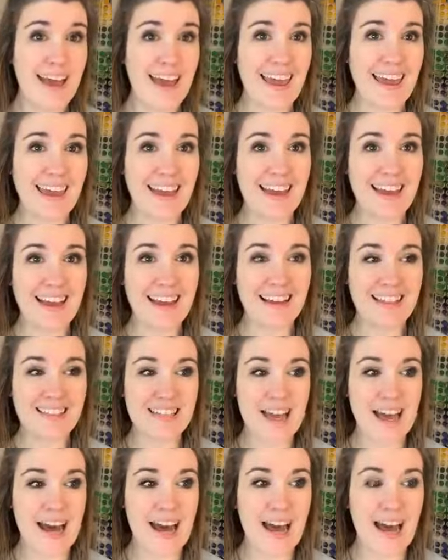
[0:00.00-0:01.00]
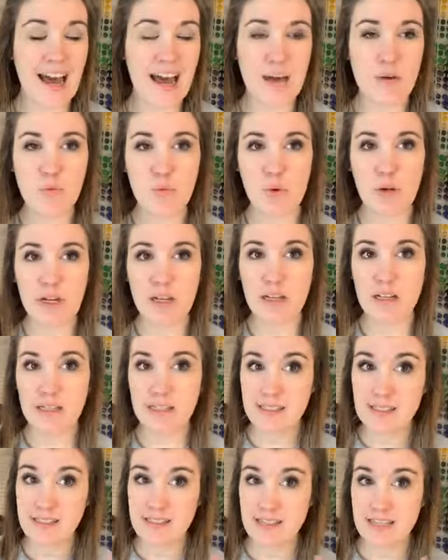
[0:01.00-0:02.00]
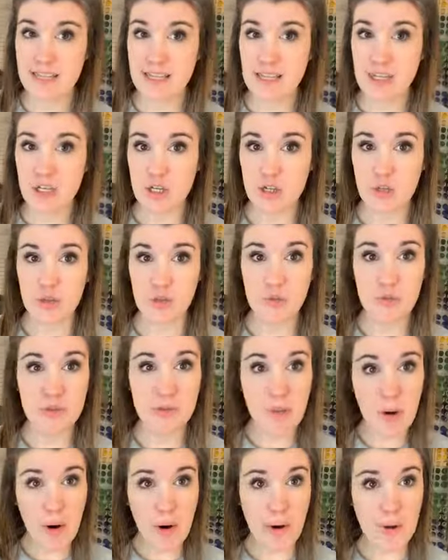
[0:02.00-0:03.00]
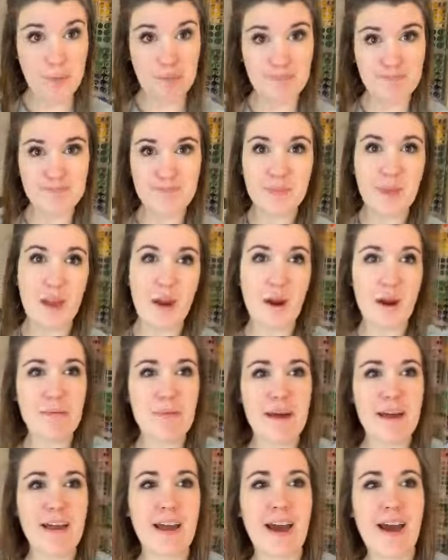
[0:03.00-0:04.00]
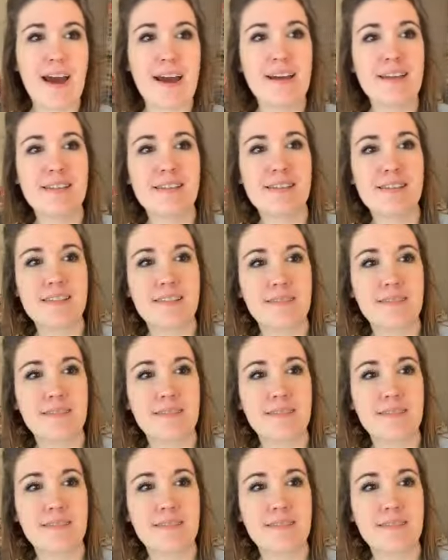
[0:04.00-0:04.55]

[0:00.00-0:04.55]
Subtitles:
And I will see you tomorrow. All right, bye guys.